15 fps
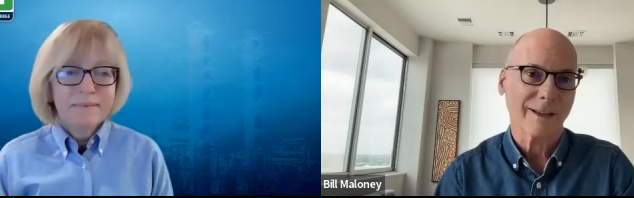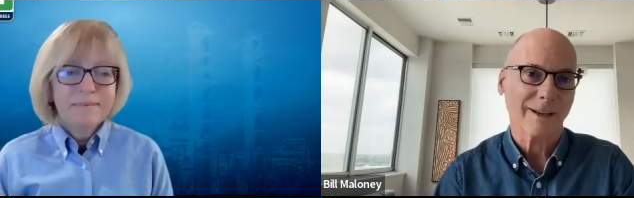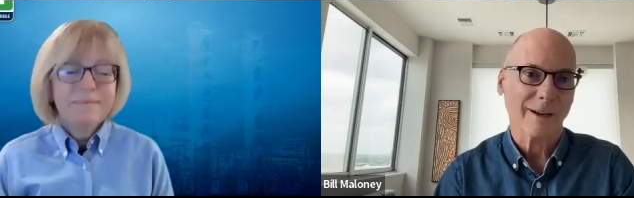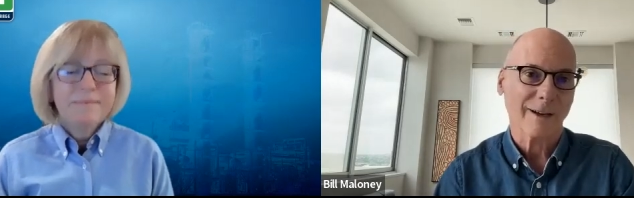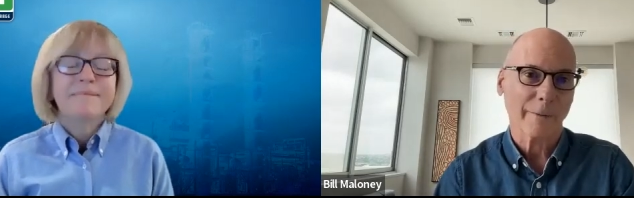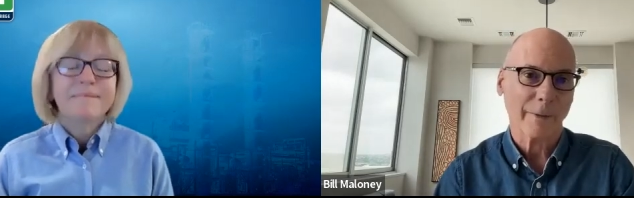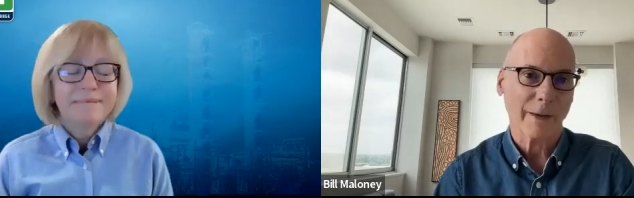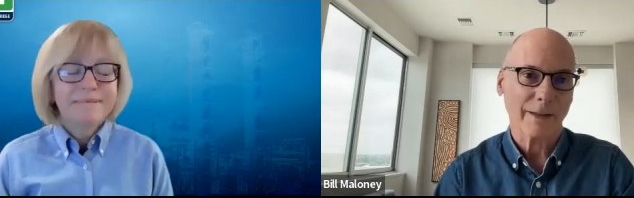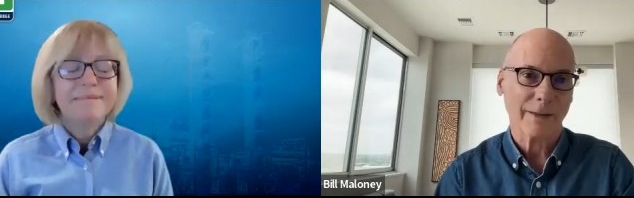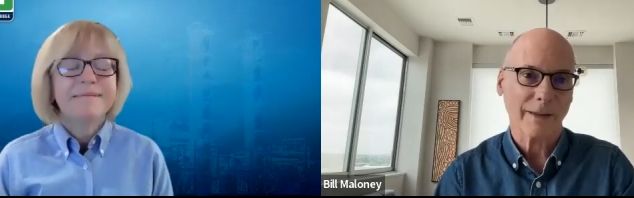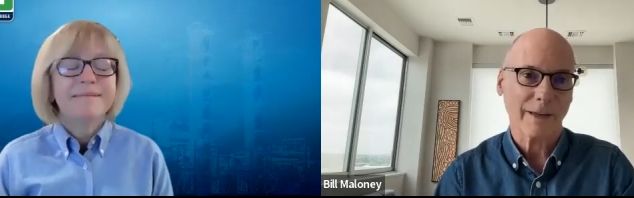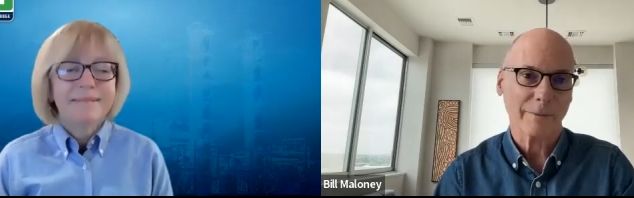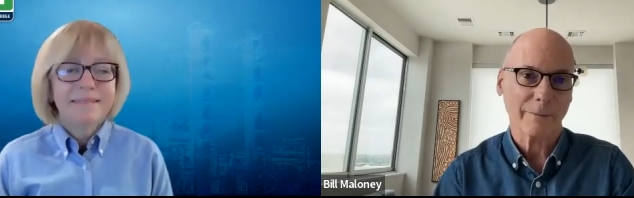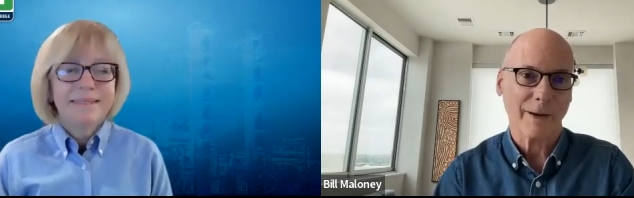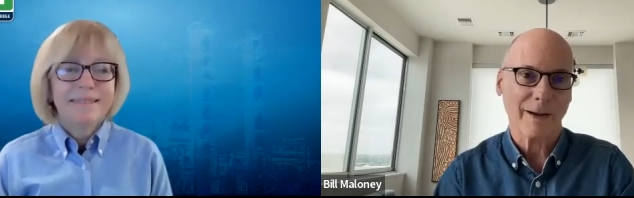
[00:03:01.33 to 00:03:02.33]
Speaker 1: Uh, and
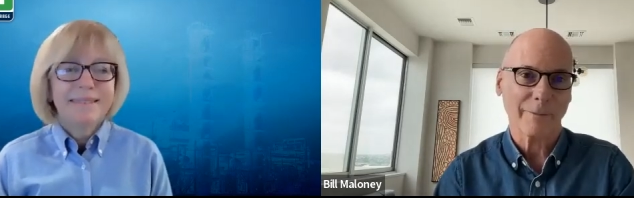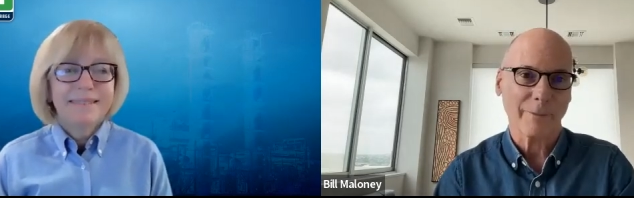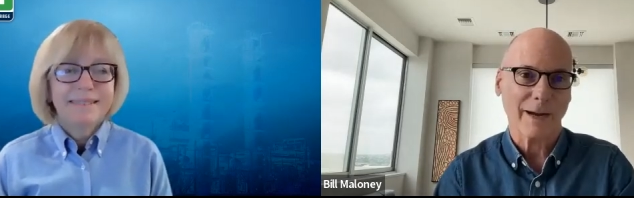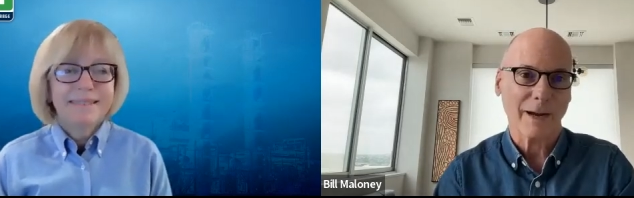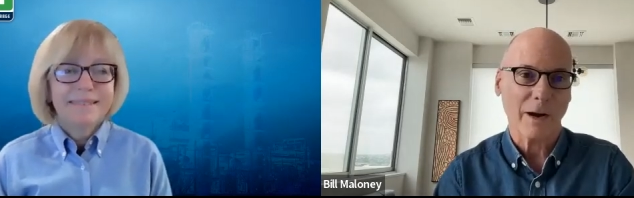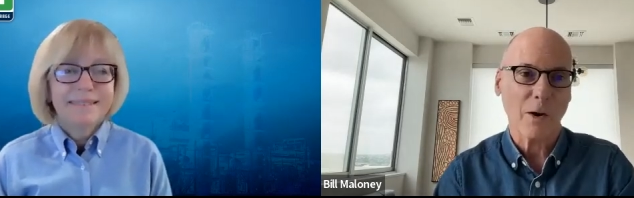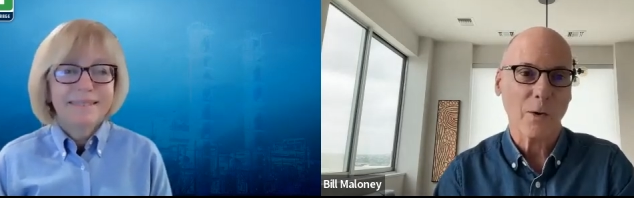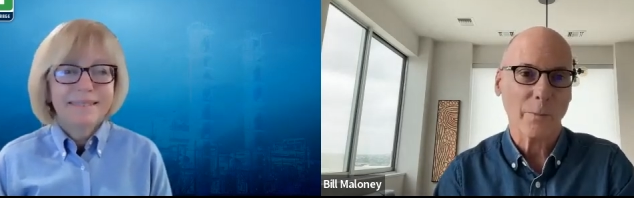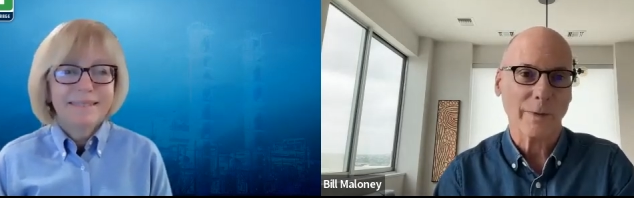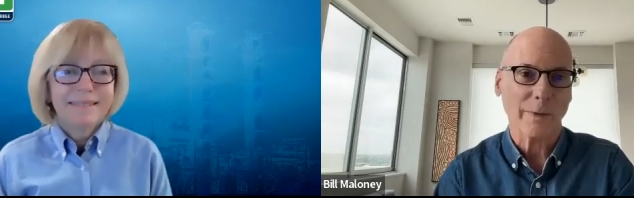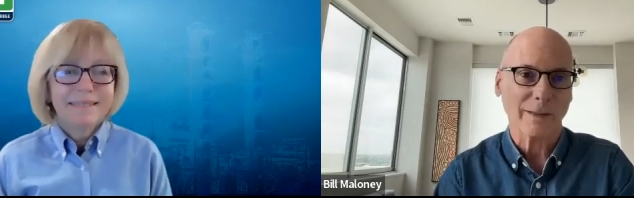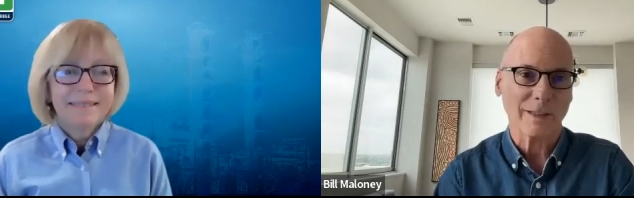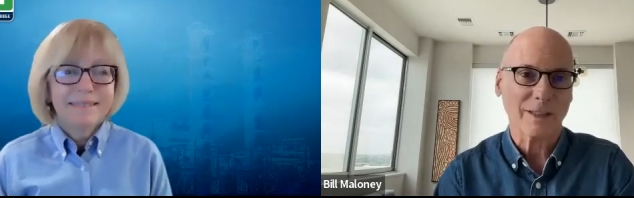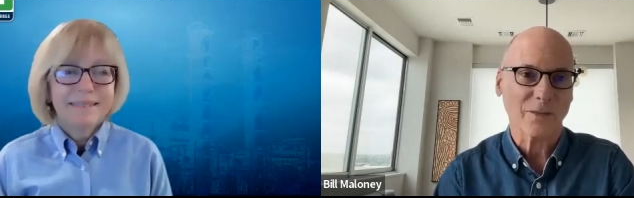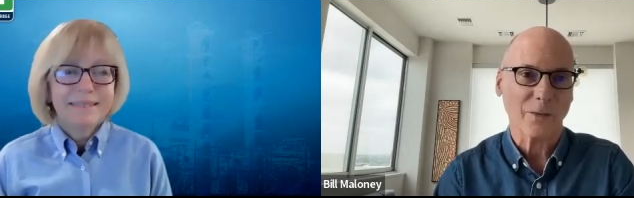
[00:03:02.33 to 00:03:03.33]
then my, my hope,
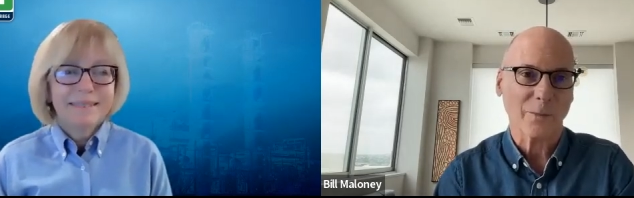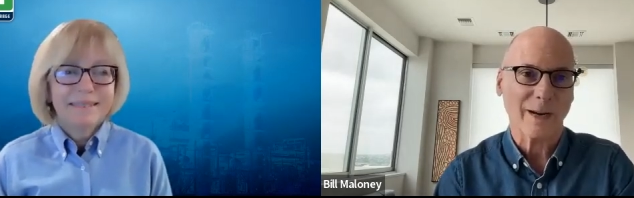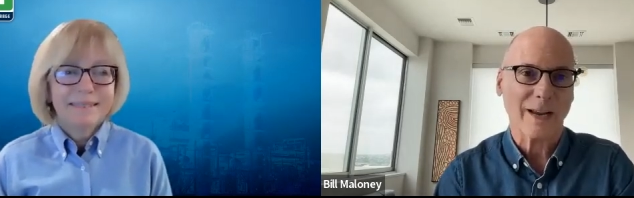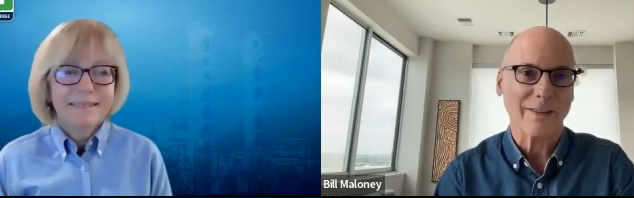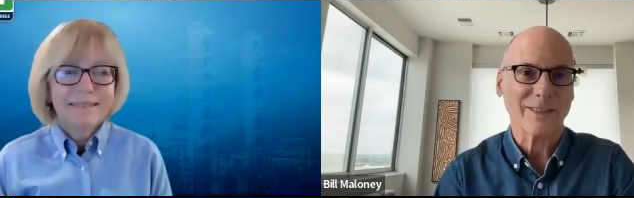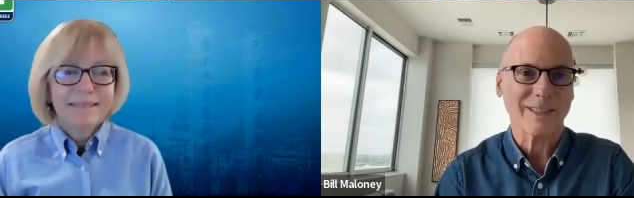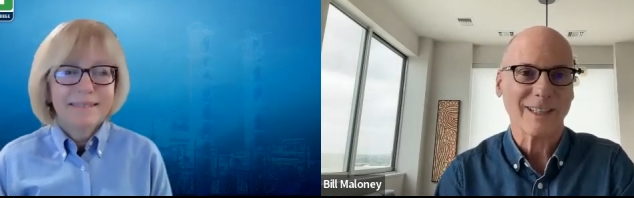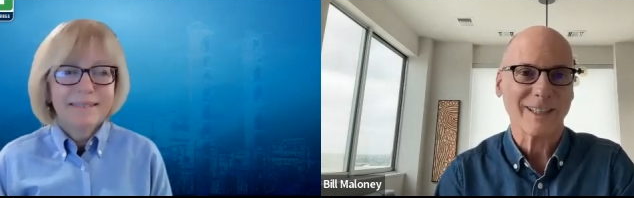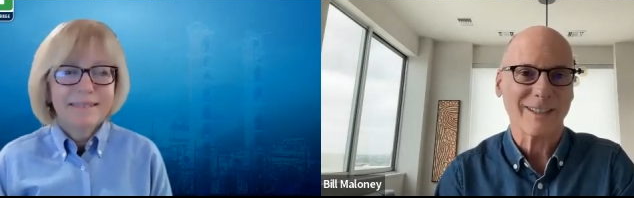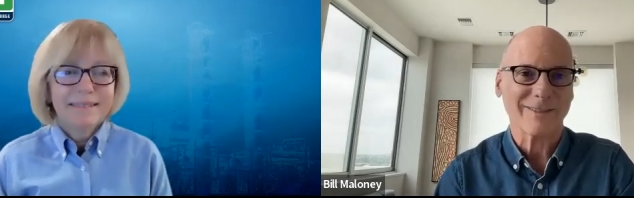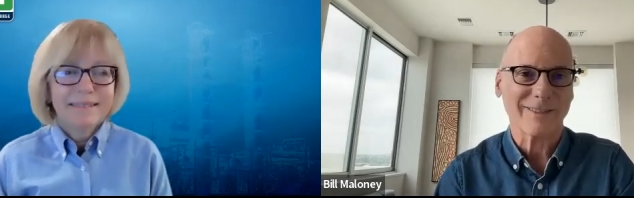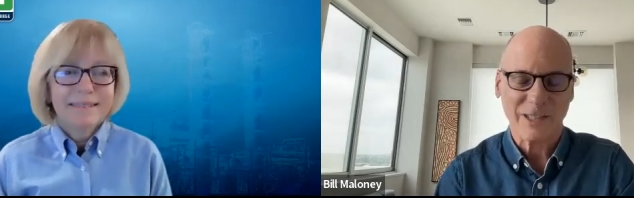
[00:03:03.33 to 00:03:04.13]
at least from what I've seen in